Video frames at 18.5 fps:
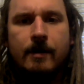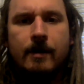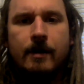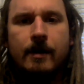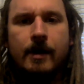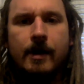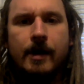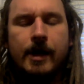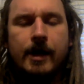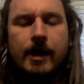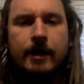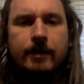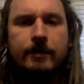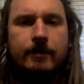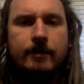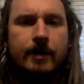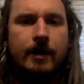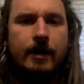
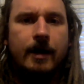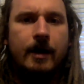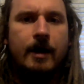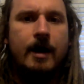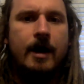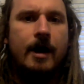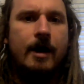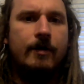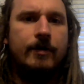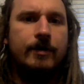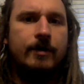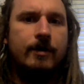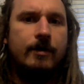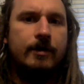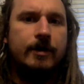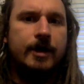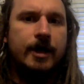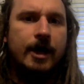and how it
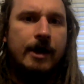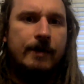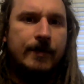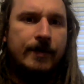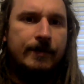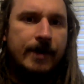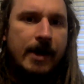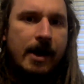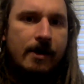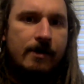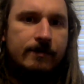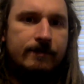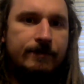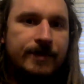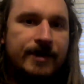all came about.